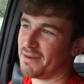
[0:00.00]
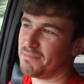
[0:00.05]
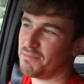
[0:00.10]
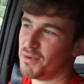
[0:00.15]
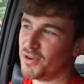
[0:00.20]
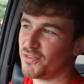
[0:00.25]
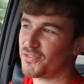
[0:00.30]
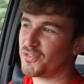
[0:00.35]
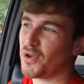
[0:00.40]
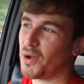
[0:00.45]
and
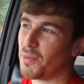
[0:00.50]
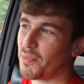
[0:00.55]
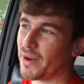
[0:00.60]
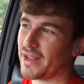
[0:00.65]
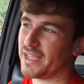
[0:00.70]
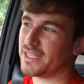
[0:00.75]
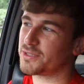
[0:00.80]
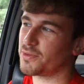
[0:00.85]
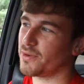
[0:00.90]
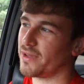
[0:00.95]
move to a
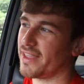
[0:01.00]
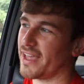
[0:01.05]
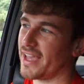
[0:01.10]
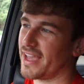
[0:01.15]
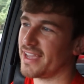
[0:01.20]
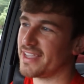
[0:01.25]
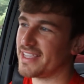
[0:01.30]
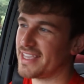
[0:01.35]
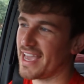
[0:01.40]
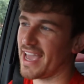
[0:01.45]
place where
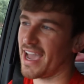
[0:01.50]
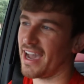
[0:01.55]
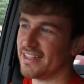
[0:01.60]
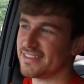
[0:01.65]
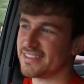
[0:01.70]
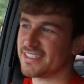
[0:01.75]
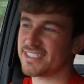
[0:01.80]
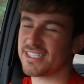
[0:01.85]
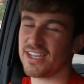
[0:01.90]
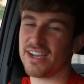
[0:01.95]
they're yet
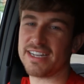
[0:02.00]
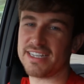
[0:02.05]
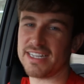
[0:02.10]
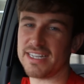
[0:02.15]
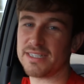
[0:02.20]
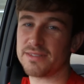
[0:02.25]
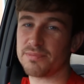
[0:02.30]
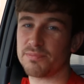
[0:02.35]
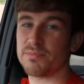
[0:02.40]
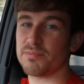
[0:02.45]

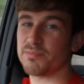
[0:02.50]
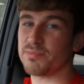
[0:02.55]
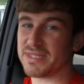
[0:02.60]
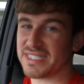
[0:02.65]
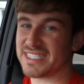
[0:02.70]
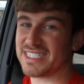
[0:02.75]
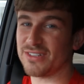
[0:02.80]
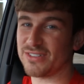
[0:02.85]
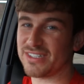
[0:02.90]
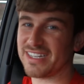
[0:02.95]
undecided
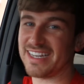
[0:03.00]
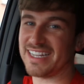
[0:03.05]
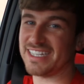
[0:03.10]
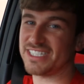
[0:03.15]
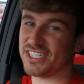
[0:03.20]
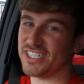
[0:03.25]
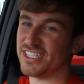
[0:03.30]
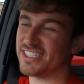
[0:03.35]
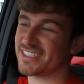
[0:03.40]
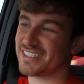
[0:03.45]
but still
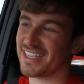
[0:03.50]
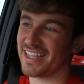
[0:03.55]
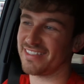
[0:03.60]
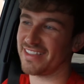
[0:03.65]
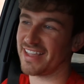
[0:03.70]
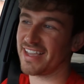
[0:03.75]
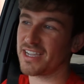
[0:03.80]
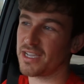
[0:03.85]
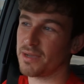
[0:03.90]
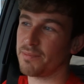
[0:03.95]
delicious
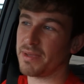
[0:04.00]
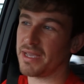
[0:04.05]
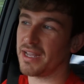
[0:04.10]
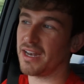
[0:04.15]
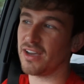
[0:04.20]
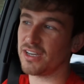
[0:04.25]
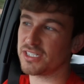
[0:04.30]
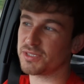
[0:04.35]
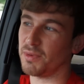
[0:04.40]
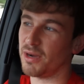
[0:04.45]
and there could be a
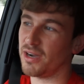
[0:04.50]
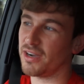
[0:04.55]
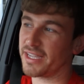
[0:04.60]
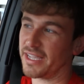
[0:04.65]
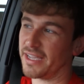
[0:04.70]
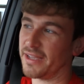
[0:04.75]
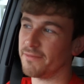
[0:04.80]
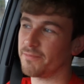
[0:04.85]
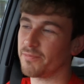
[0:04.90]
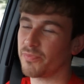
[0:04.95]
large
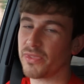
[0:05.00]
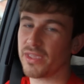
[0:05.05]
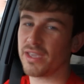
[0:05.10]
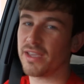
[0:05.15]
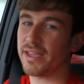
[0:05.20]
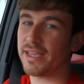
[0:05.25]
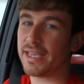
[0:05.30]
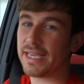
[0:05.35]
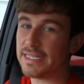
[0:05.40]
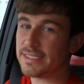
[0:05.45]
market.
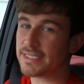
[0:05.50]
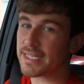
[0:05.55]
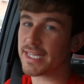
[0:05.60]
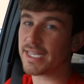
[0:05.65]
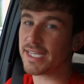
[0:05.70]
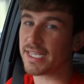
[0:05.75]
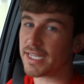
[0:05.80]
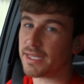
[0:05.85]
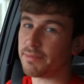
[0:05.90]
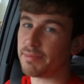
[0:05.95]
Just
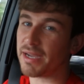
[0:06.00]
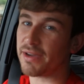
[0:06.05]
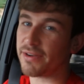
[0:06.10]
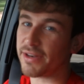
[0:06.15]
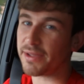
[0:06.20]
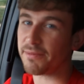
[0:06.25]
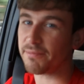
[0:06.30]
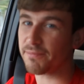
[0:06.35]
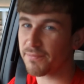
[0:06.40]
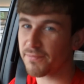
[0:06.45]
thinking
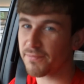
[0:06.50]
about it.